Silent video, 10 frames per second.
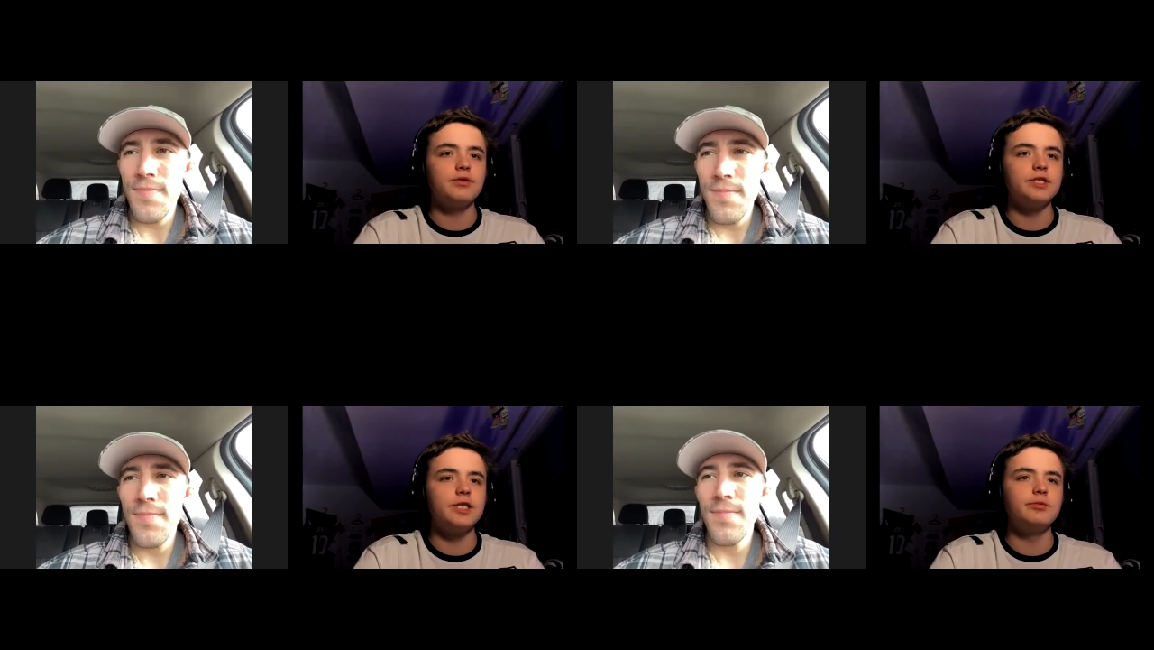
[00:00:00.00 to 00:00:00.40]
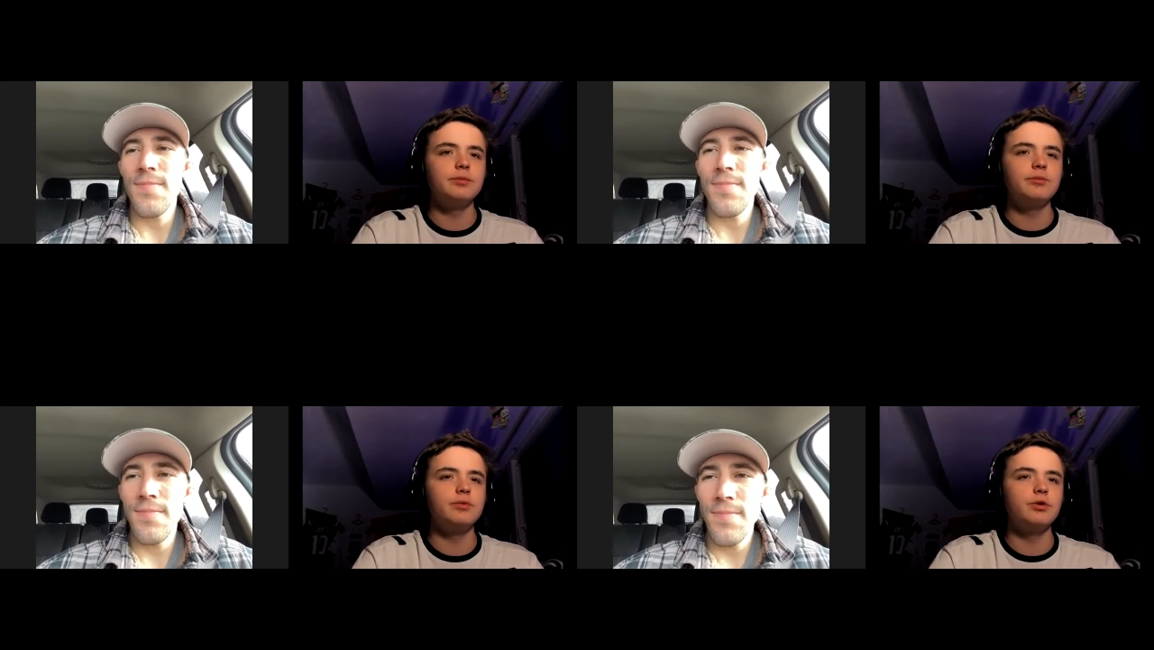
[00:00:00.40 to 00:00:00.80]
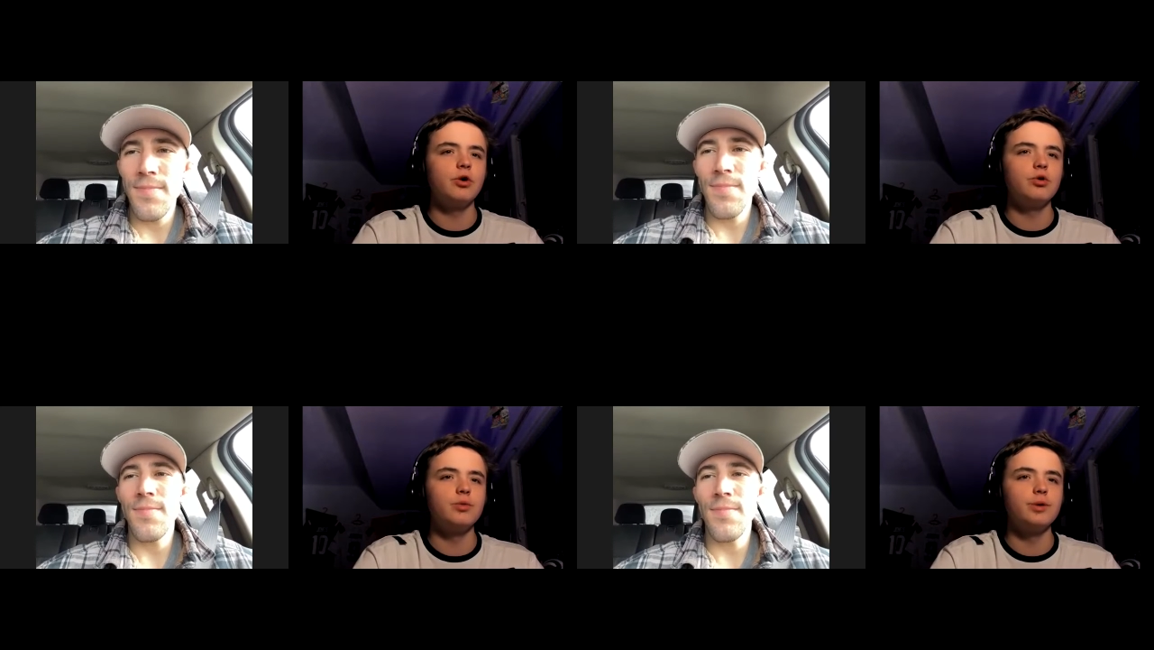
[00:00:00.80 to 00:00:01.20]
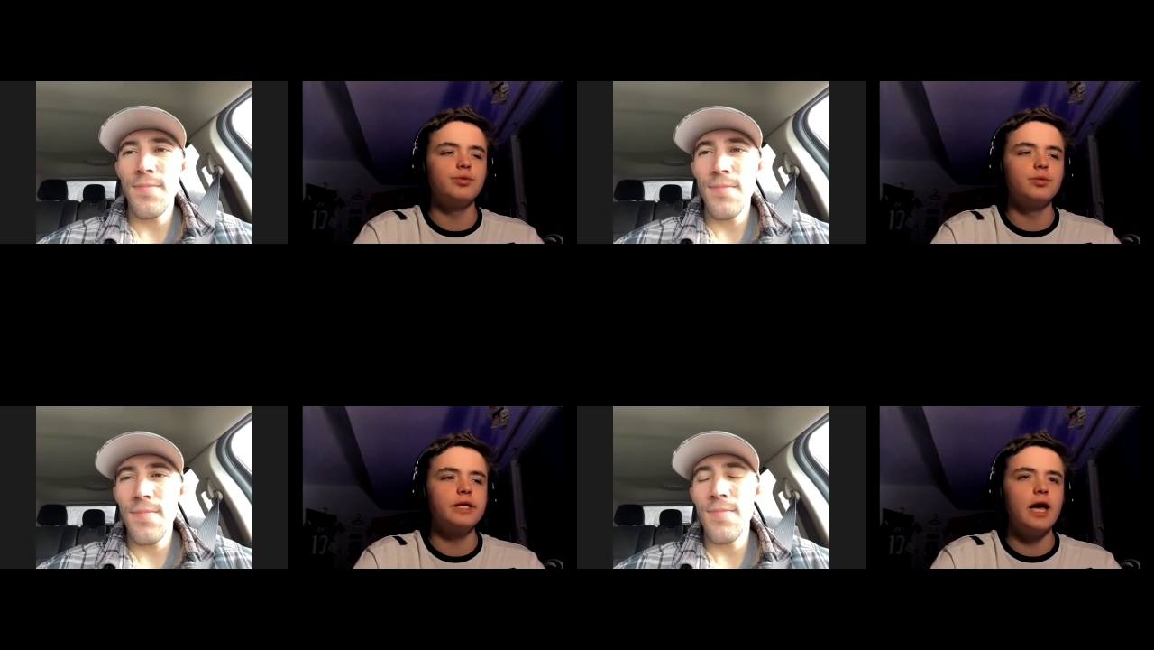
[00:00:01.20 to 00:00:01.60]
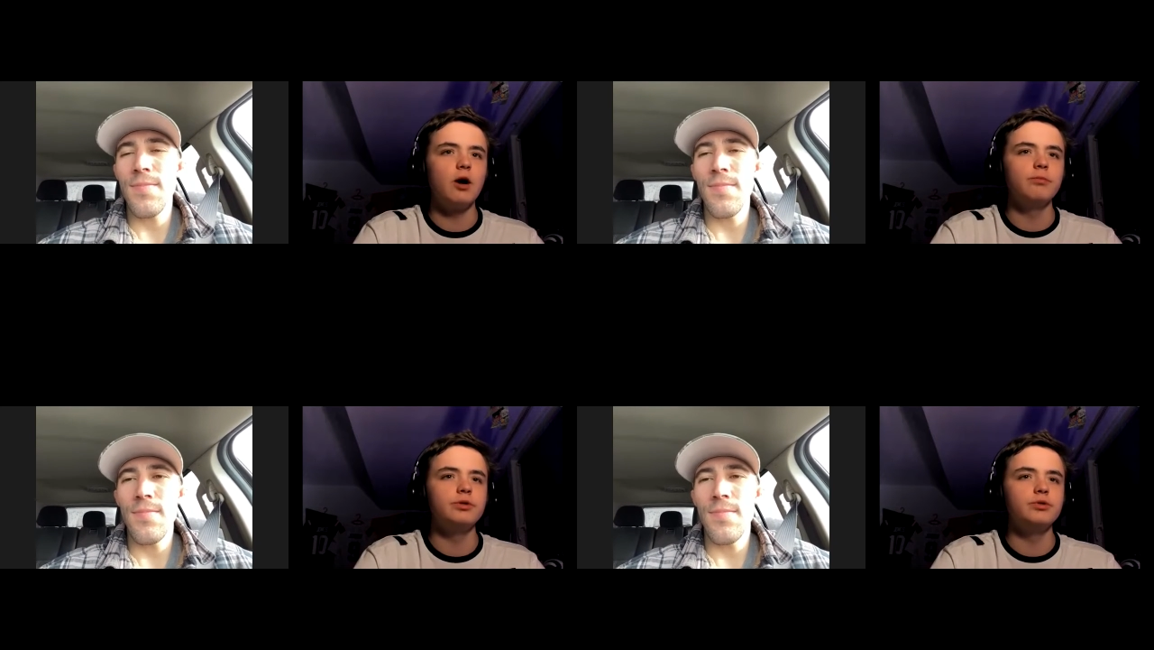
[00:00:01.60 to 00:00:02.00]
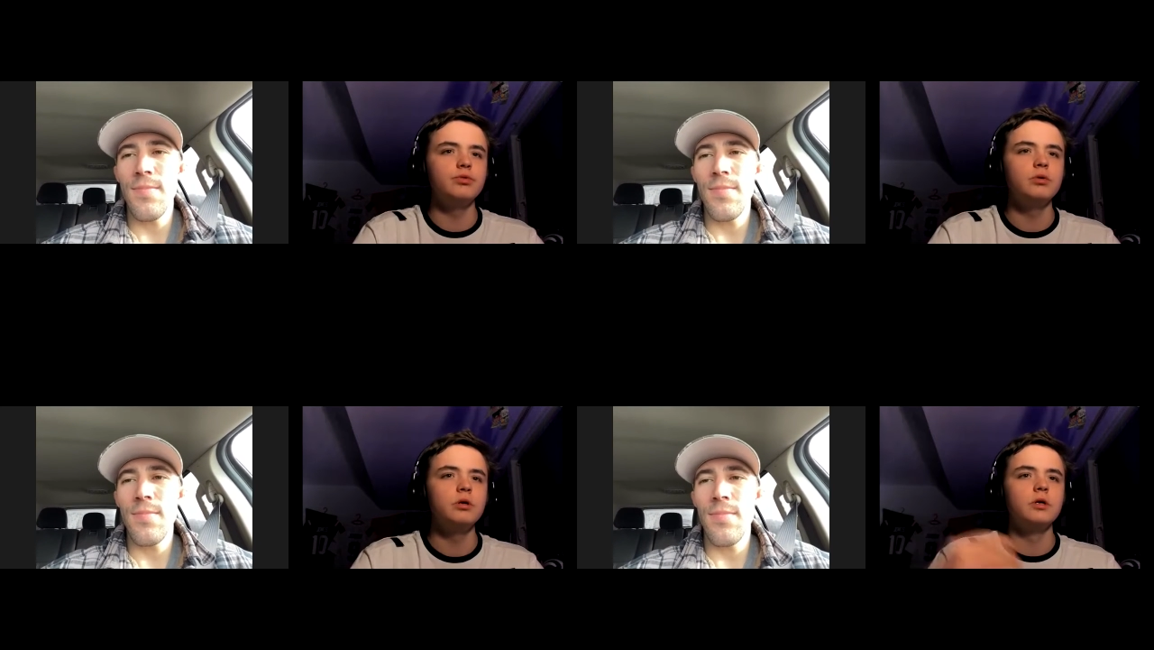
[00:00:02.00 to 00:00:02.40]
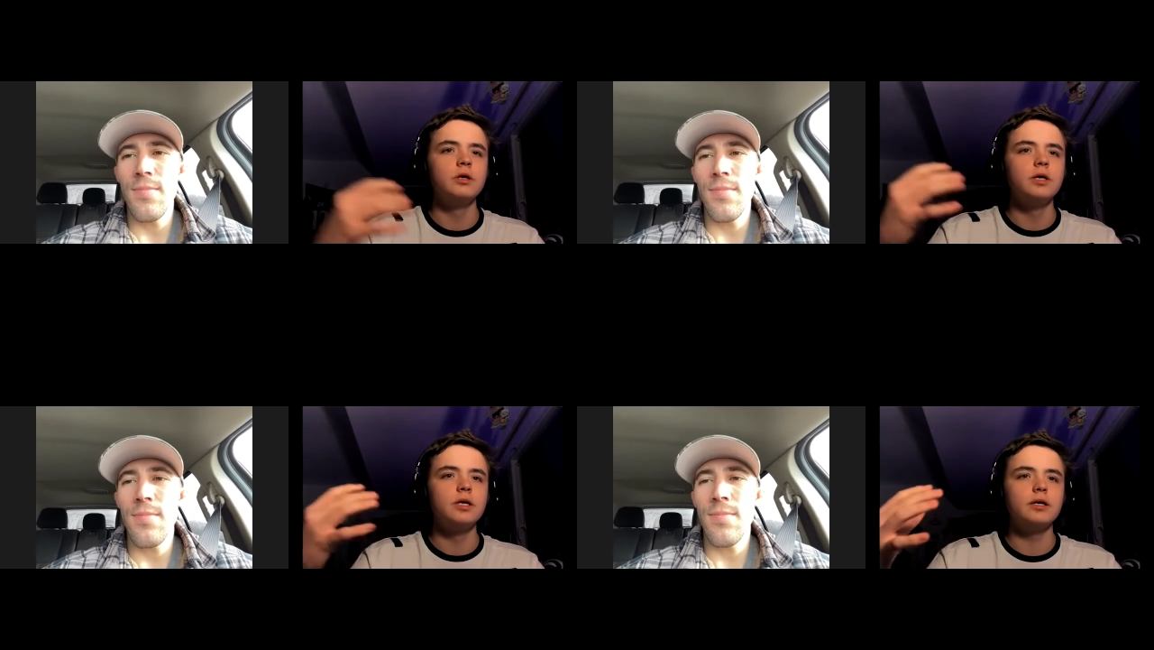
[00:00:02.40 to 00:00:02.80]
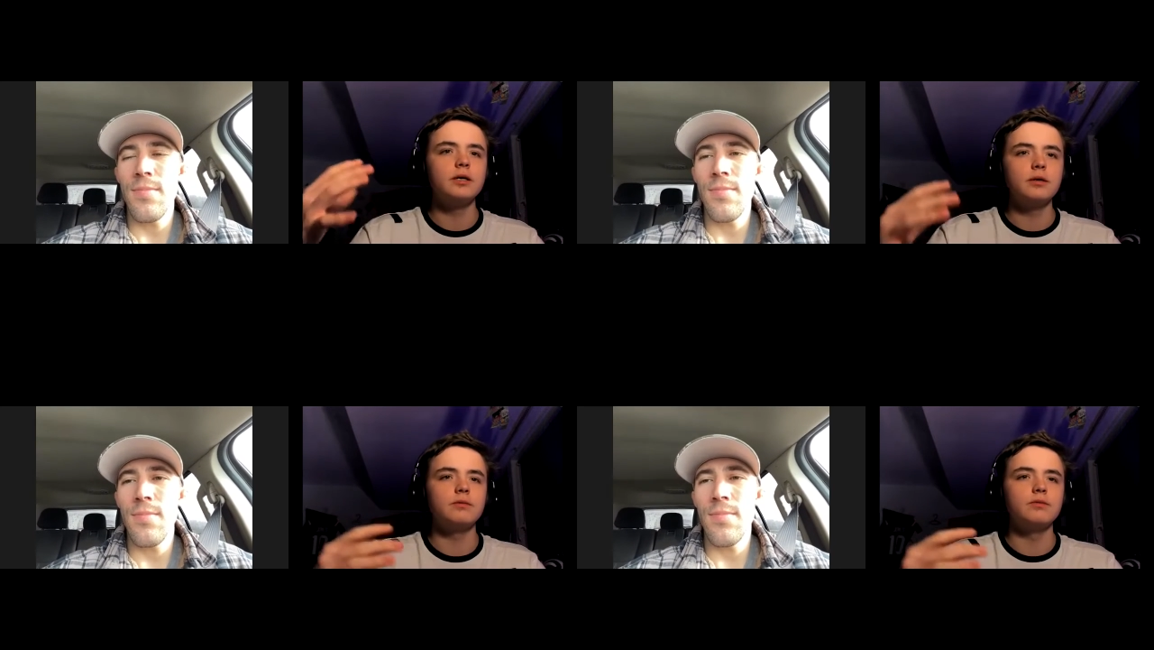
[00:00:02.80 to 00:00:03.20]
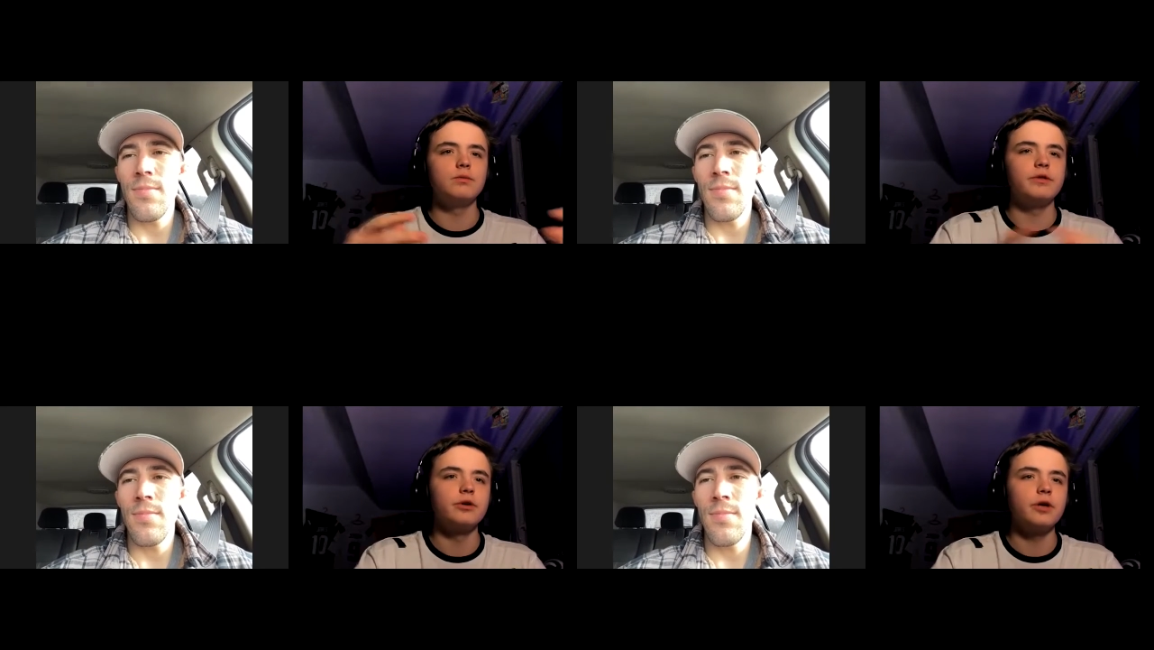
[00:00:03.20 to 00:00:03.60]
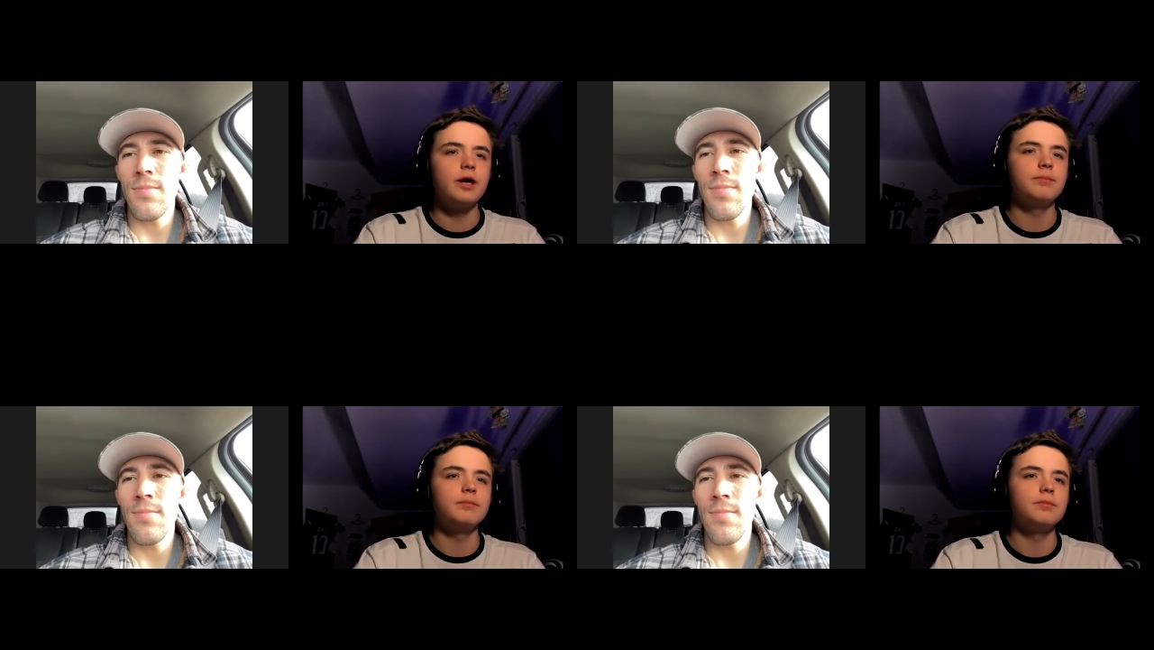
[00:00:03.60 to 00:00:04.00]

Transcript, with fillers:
Speaker 1: same gym your whole career really helped you with your game?